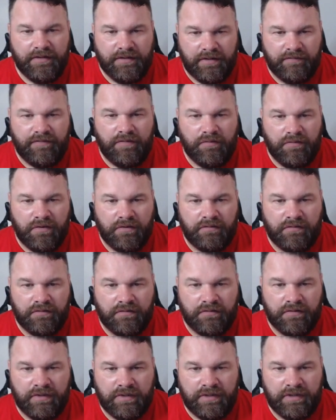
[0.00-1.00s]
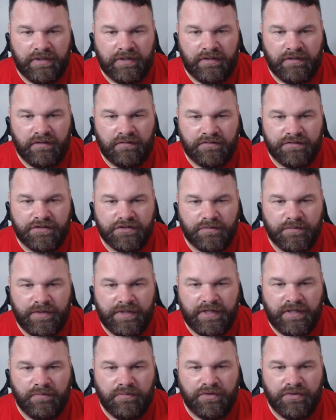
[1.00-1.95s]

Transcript: I think we're onto something here.